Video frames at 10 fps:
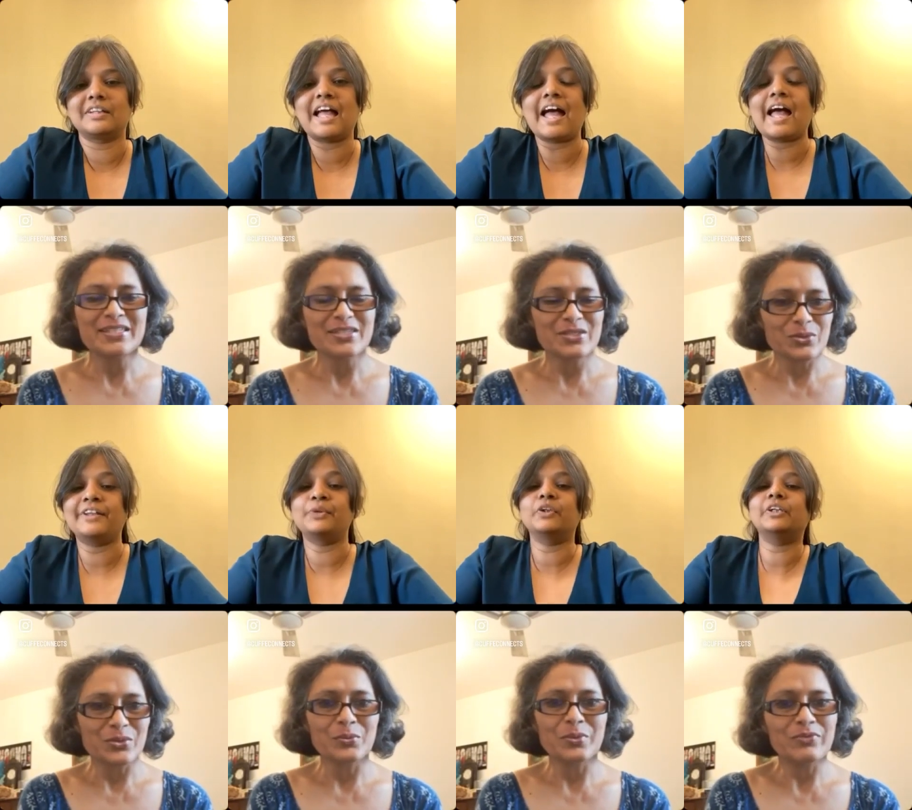Speaker 1: And
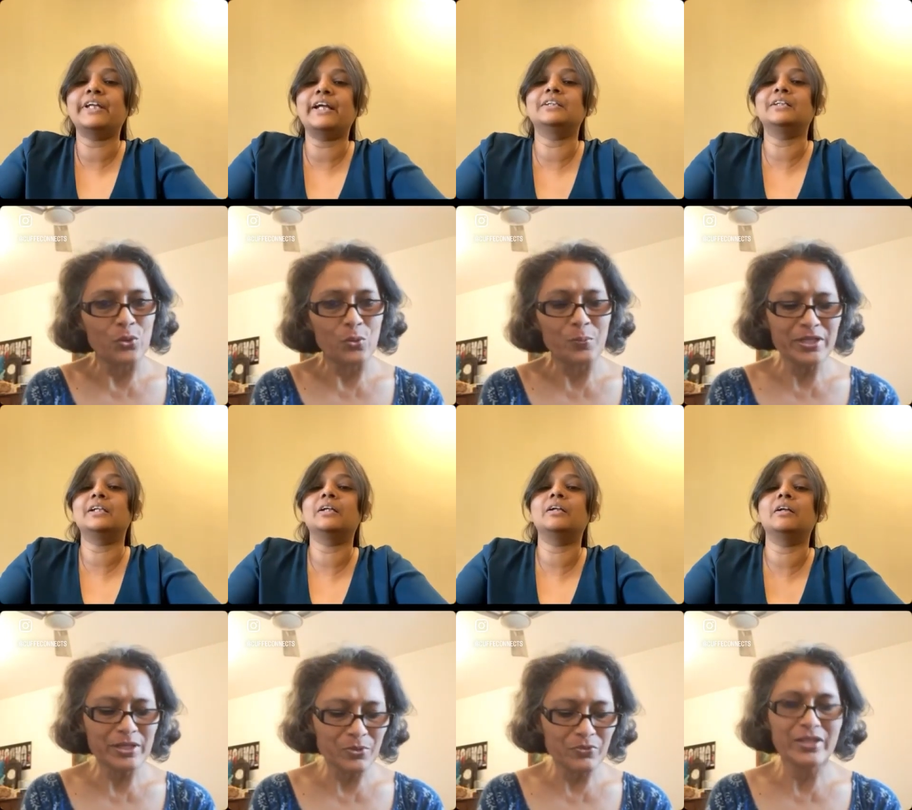so when we opened,
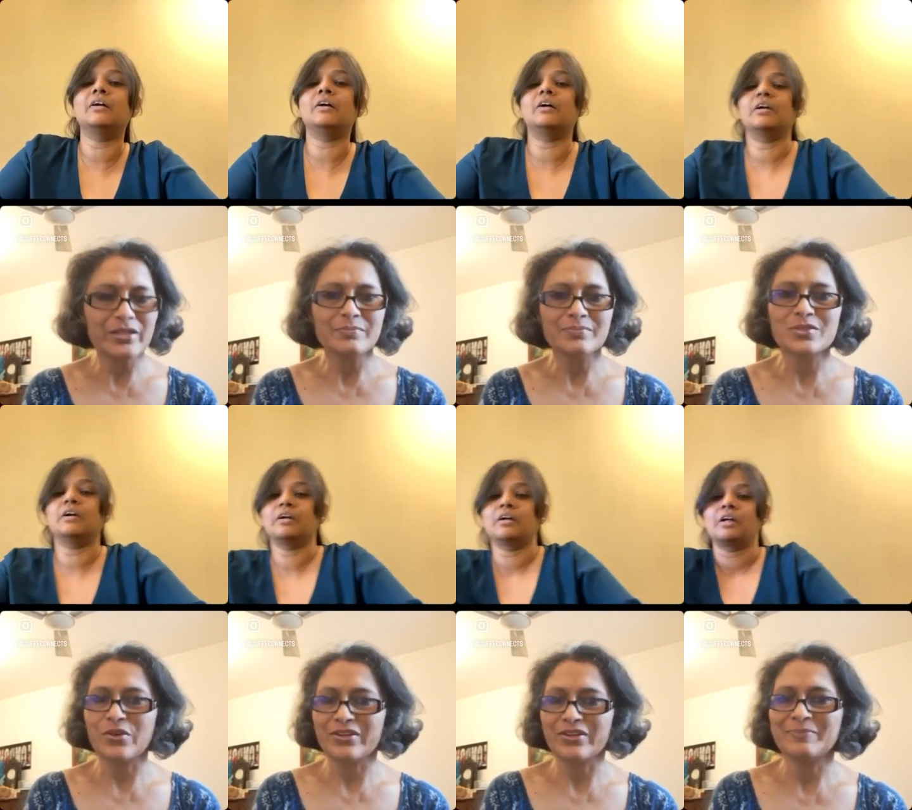
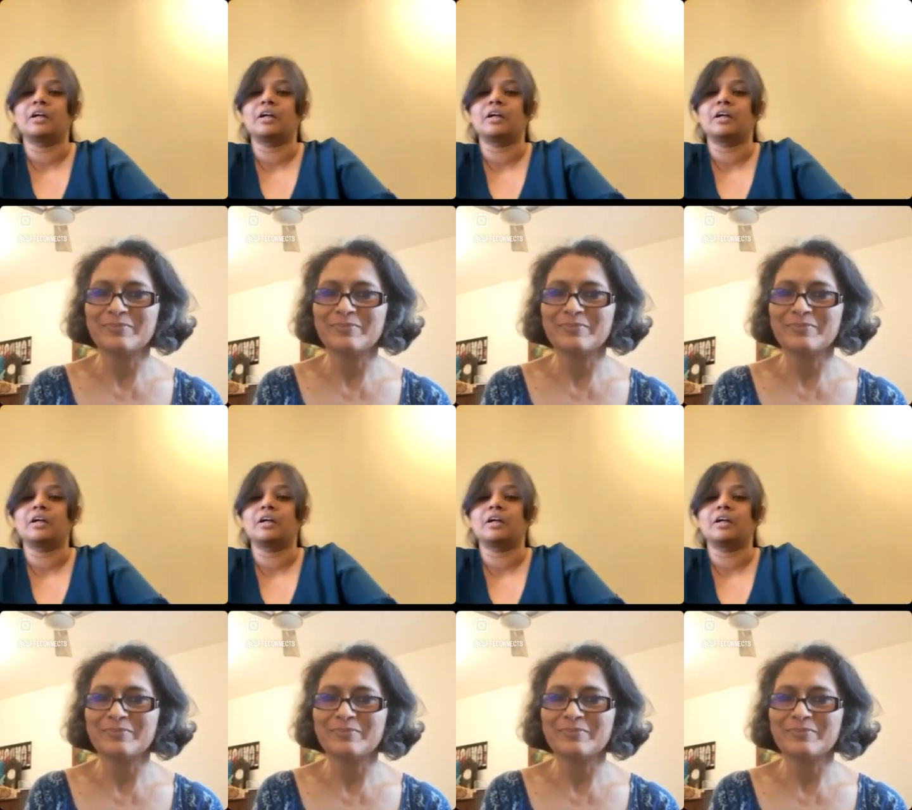sorry.